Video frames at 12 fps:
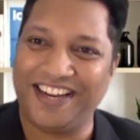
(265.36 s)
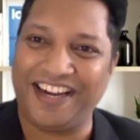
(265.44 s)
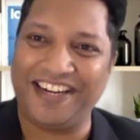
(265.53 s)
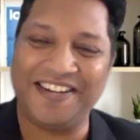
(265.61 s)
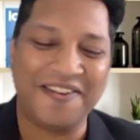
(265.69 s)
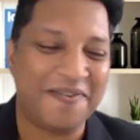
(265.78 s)

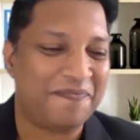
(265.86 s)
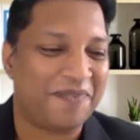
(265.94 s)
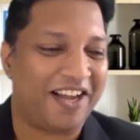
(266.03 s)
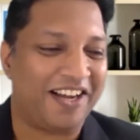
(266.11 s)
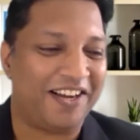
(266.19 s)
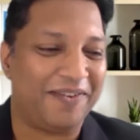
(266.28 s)
Right?
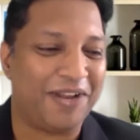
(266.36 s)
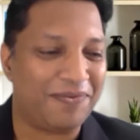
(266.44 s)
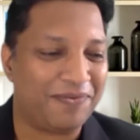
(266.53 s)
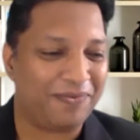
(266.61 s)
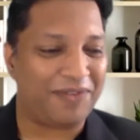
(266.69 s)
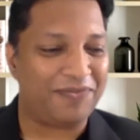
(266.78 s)

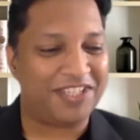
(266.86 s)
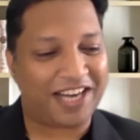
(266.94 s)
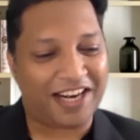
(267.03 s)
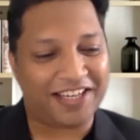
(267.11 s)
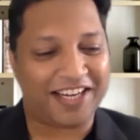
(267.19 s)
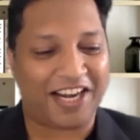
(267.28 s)
When we
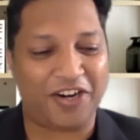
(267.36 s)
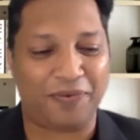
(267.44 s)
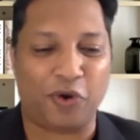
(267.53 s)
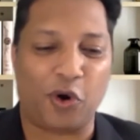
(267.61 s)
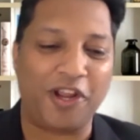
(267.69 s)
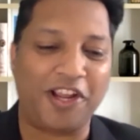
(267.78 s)
started kind of
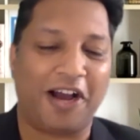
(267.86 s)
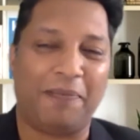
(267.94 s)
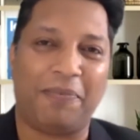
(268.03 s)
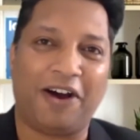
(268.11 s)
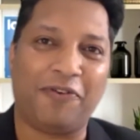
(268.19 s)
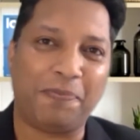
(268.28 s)
growing up,
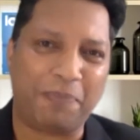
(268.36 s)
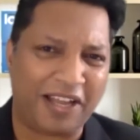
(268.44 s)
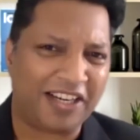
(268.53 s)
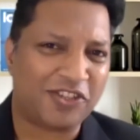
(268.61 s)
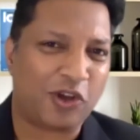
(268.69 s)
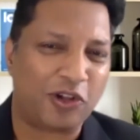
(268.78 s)
our
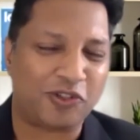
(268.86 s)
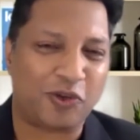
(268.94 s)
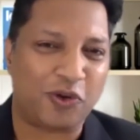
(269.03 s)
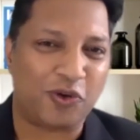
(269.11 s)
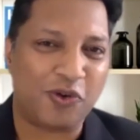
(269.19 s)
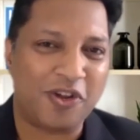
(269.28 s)
parents
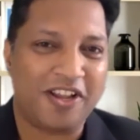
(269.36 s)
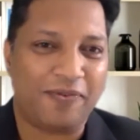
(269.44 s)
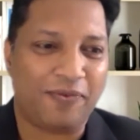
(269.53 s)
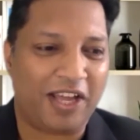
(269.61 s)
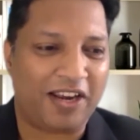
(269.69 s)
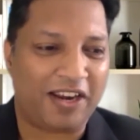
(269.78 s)
also
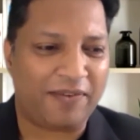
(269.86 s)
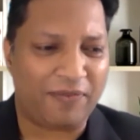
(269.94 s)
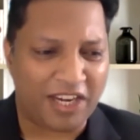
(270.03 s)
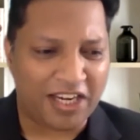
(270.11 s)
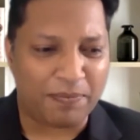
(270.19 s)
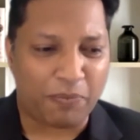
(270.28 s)
were a
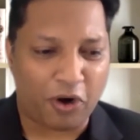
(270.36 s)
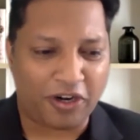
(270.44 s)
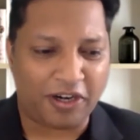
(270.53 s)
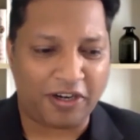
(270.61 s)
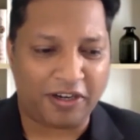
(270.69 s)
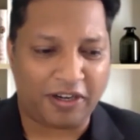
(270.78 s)
very
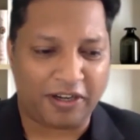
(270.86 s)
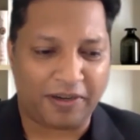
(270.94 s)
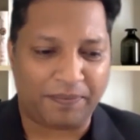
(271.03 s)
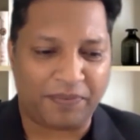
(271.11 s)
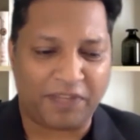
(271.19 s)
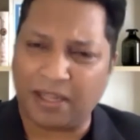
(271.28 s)
important.
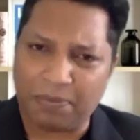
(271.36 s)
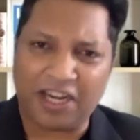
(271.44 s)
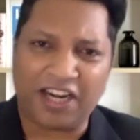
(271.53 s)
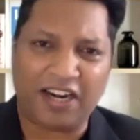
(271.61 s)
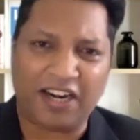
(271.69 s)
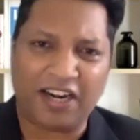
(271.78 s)
They played
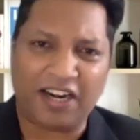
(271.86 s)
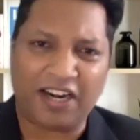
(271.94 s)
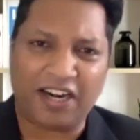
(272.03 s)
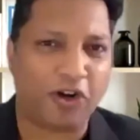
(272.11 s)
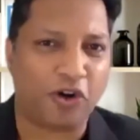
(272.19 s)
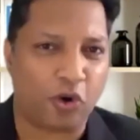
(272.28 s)
a very
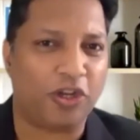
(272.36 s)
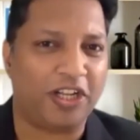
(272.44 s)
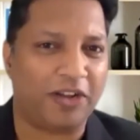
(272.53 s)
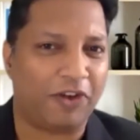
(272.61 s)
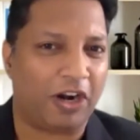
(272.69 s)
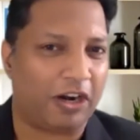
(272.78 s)
important role
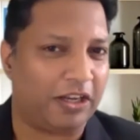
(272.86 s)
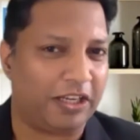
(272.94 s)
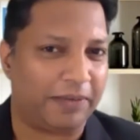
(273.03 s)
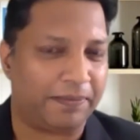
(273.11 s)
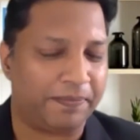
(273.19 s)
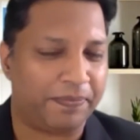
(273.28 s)
in our learning.
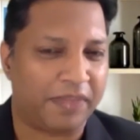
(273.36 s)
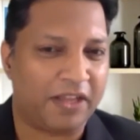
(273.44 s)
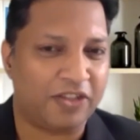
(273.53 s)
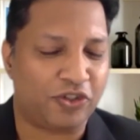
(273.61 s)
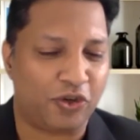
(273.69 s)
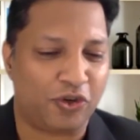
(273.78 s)

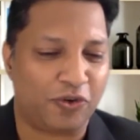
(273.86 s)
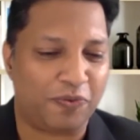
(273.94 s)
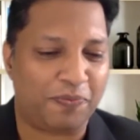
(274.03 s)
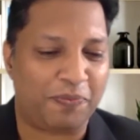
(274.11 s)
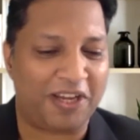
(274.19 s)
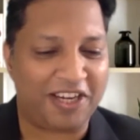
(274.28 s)
So
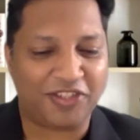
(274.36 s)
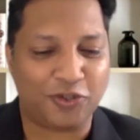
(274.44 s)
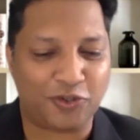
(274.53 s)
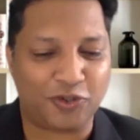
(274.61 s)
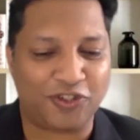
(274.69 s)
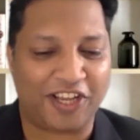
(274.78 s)
parents used
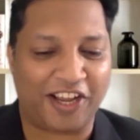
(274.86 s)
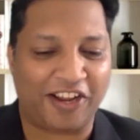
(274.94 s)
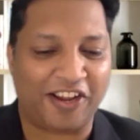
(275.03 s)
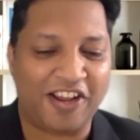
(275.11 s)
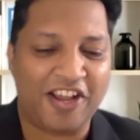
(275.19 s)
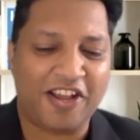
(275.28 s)
to say,
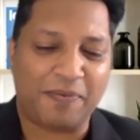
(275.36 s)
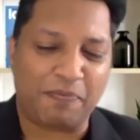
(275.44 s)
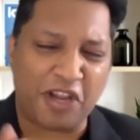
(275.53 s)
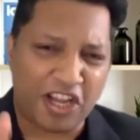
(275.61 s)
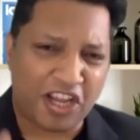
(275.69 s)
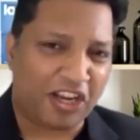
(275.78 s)

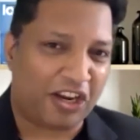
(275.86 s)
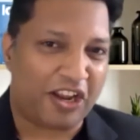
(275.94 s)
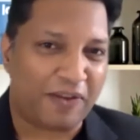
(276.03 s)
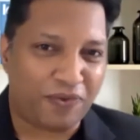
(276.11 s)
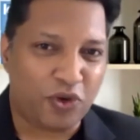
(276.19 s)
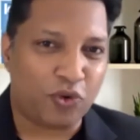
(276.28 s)
Mihir,
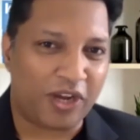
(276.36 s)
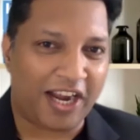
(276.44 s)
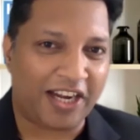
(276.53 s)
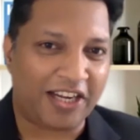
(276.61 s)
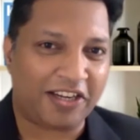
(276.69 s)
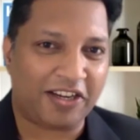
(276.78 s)
if you
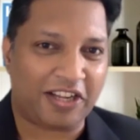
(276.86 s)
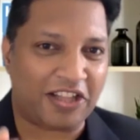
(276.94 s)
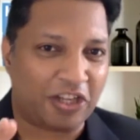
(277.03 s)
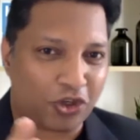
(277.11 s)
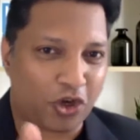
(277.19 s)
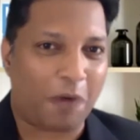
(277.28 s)
get in
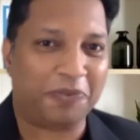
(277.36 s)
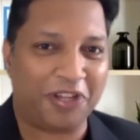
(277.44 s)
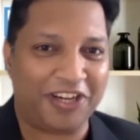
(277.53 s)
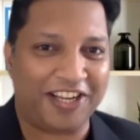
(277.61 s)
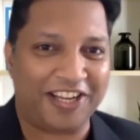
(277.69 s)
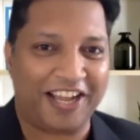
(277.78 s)
the top
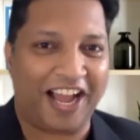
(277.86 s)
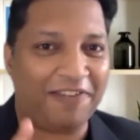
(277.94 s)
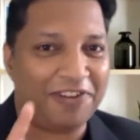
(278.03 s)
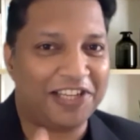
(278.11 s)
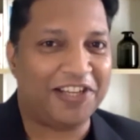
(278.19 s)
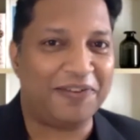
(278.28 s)
3, I
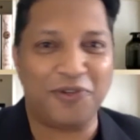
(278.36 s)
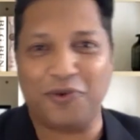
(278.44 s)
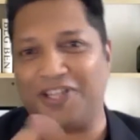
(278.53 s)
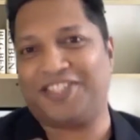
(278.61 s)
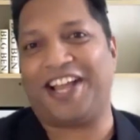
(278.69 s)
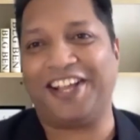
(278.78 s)
will give you
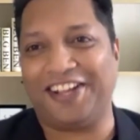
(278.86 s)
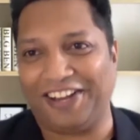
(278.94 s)
a cycle.